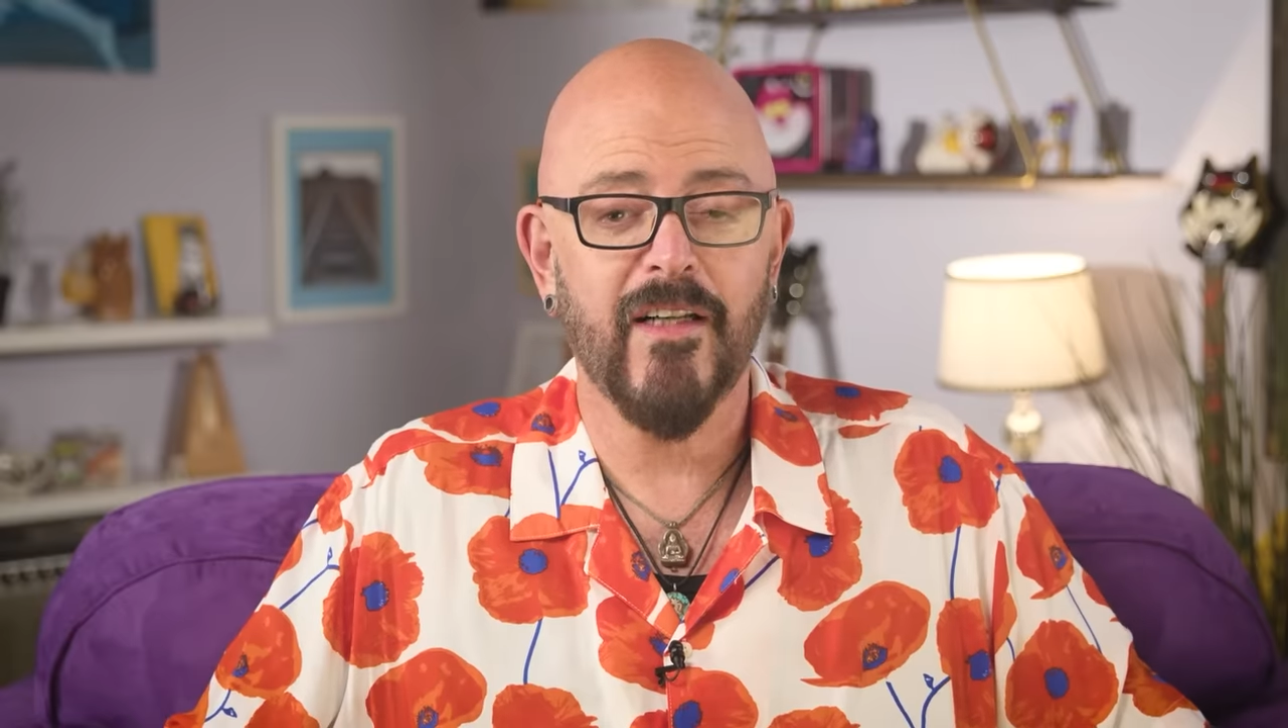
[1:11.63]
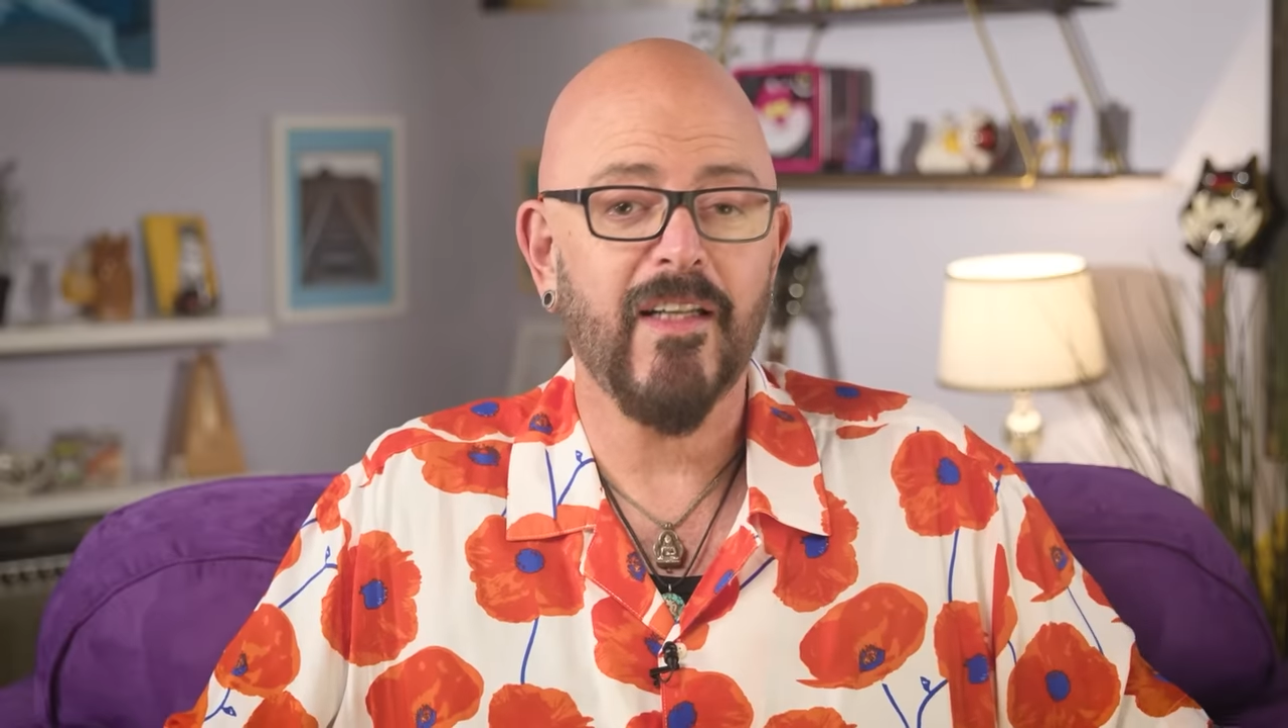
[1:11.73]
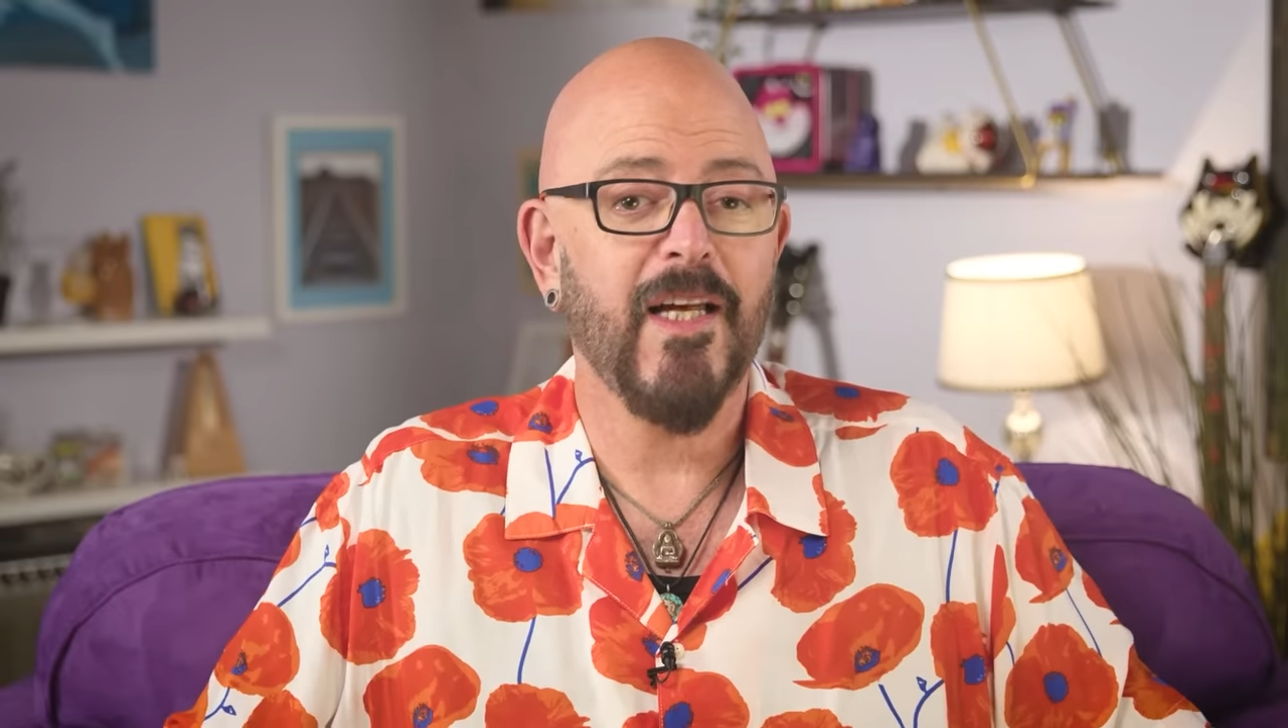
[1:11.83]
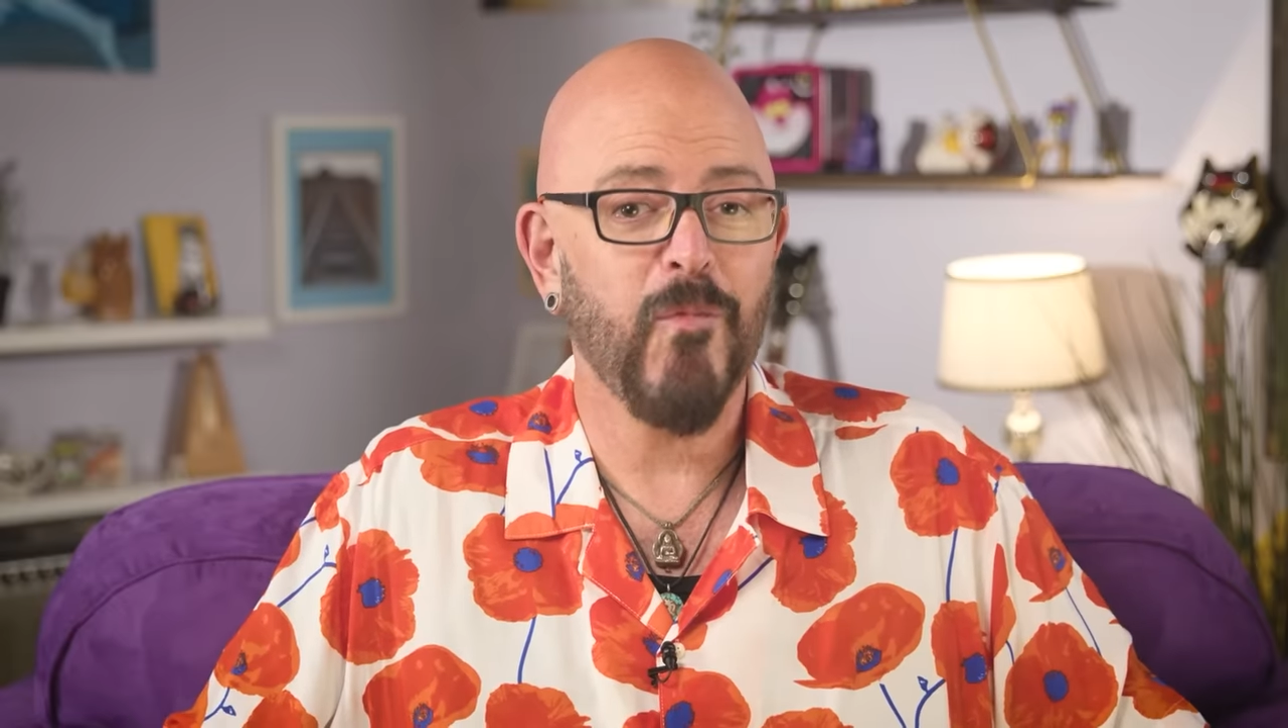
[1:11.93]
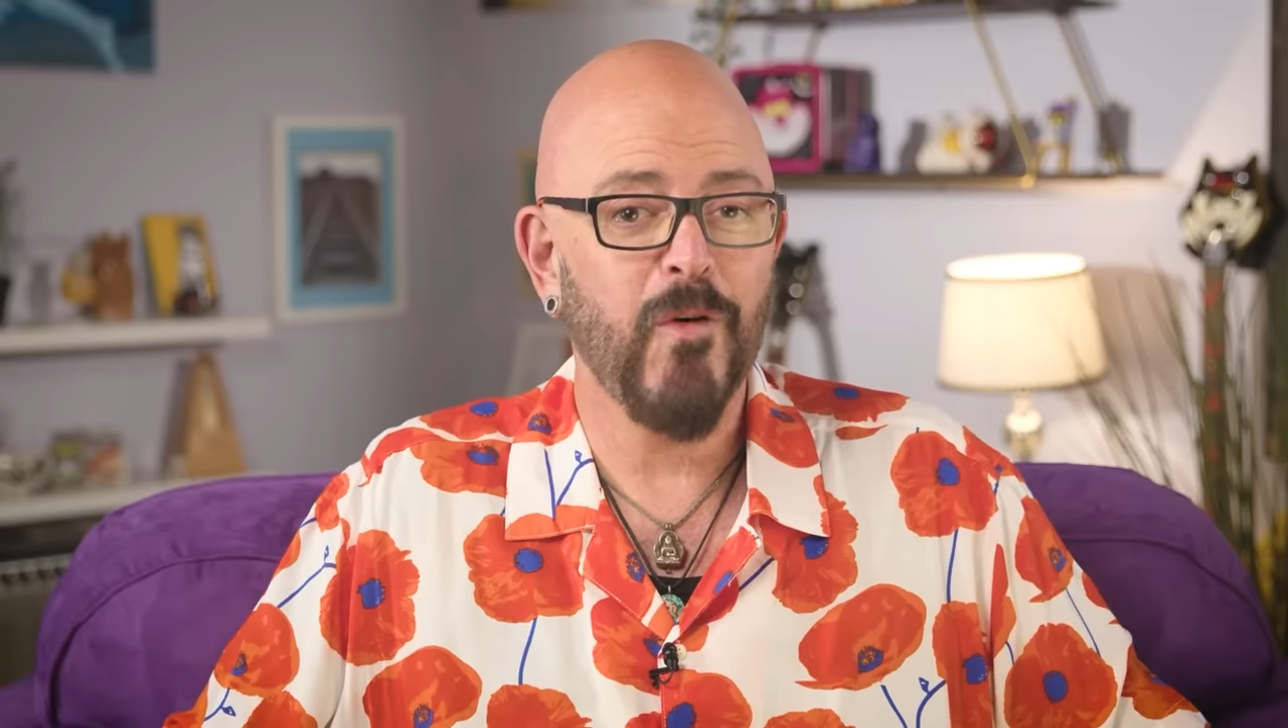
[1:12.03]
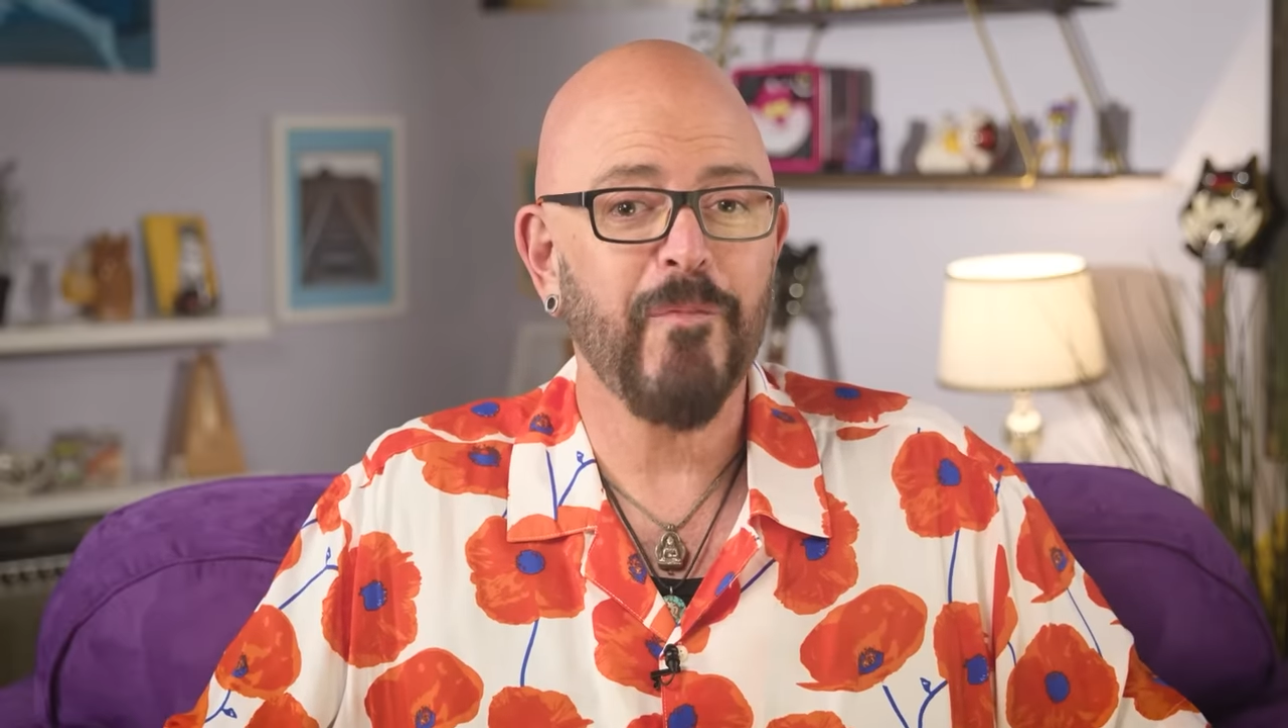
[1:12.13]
a lot more